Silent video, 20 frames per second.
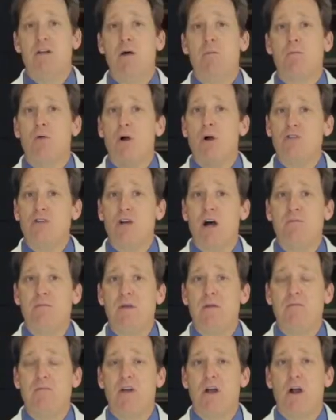Now, proton
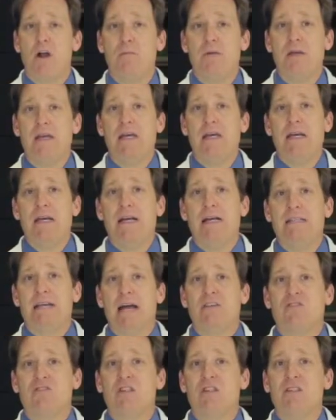beam therapy is
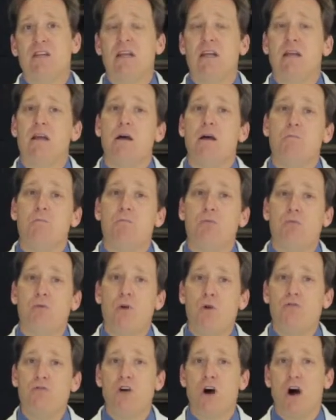actually sending
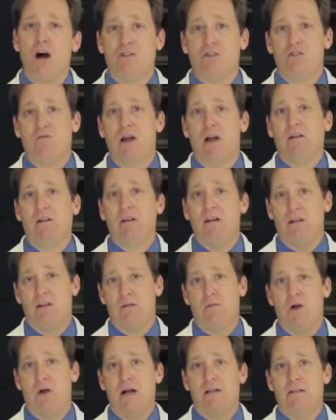protons directly into
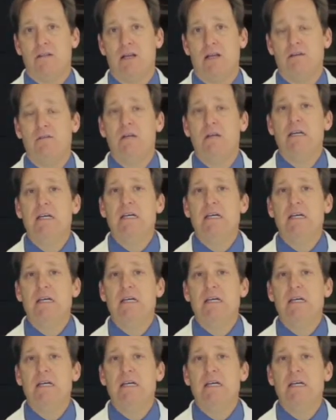the prostate.